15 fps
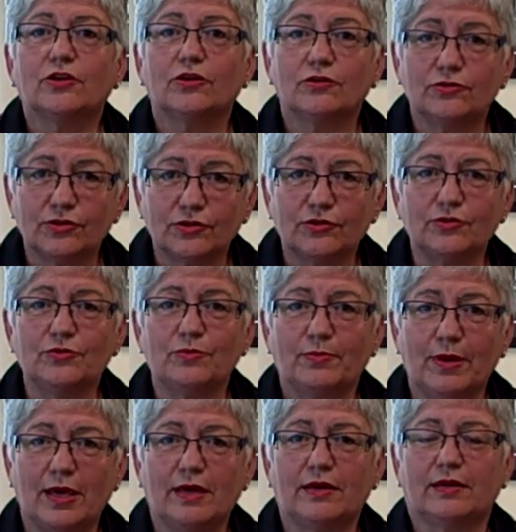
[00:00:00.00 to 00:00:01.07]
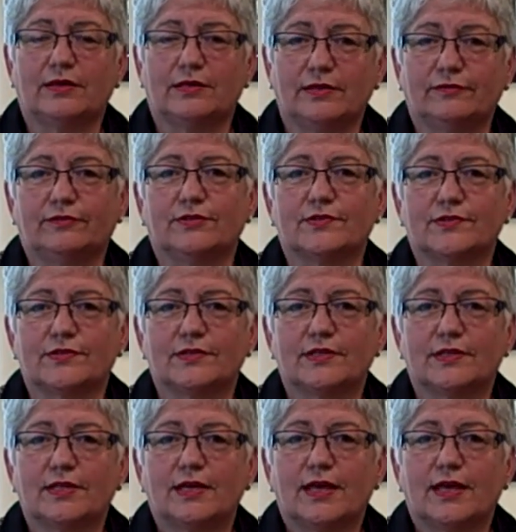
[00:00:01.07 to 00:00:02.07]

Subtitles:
You do make a difference.